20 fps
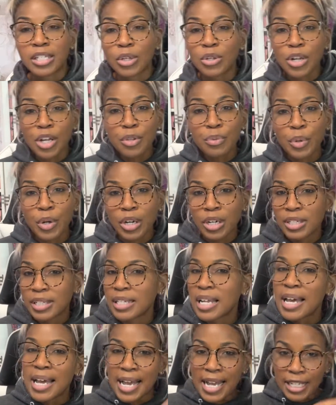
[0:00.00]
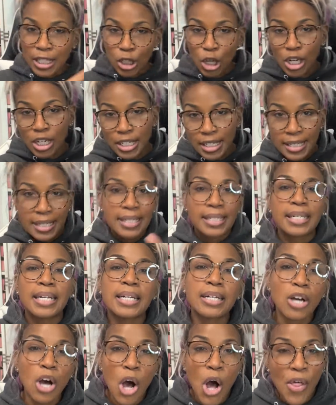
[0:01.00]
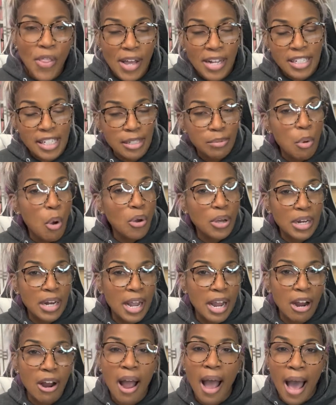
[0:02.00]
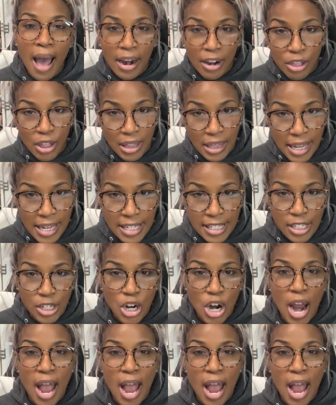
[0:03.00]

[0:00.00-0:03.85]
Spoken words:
in other words, it's gonna suck all that smoke and air out of the laser,